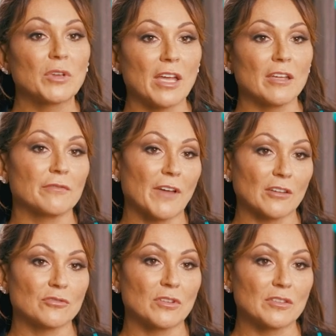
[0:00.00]
UK
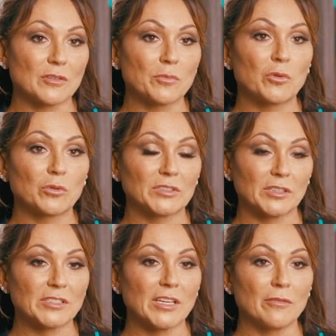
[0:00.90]
factory
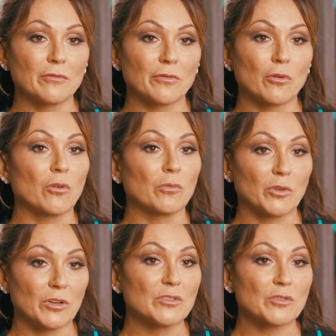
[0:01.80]
supported team for
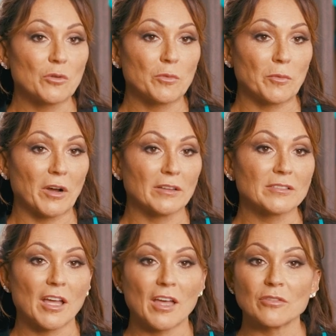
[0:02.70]
British
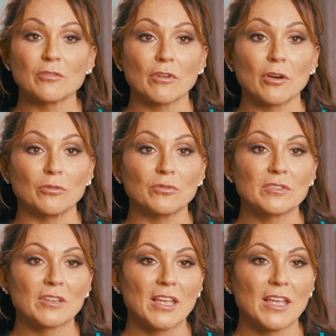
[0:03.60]
superbikes and the
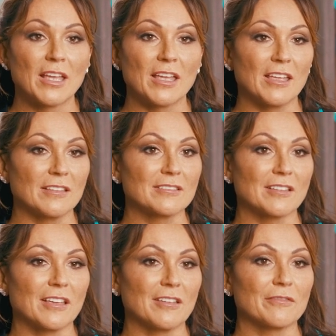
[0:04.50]
roads, it's
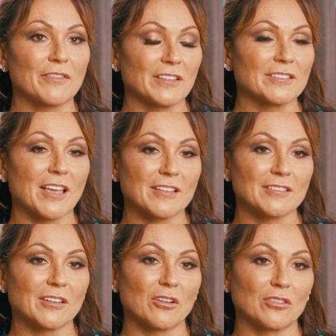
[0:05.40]
a
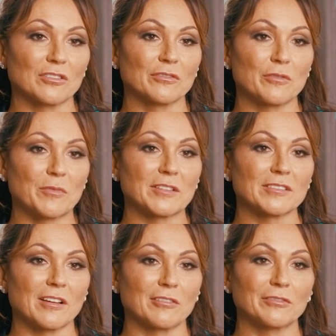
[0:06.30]
fantastic honour for
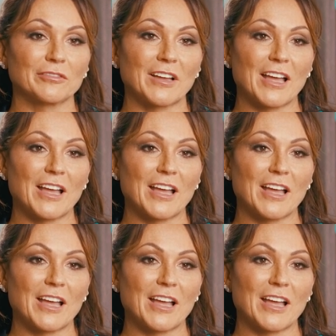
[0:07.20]
myself,